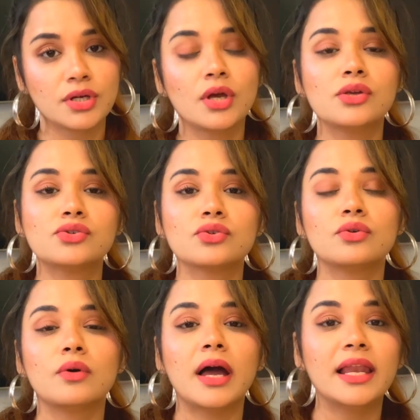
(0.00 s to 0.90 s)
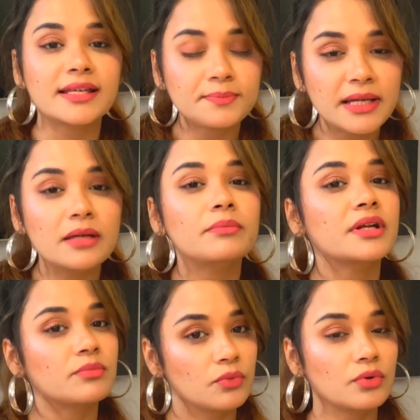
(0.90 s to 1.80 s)
So, I'll explain a bit
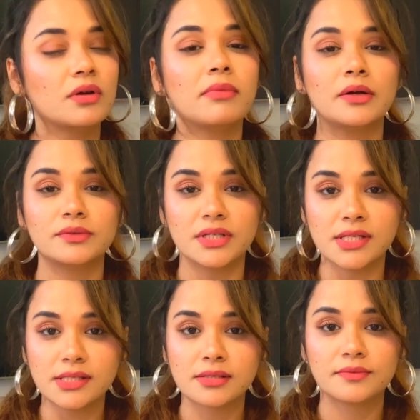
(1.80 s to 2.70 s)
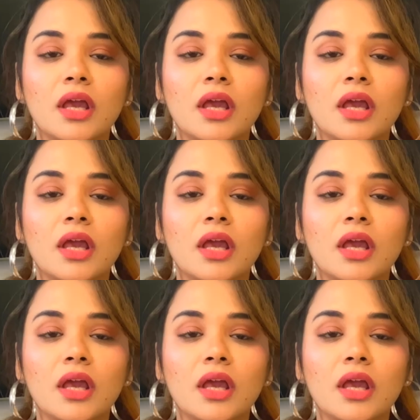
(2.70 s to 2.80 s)
more about this.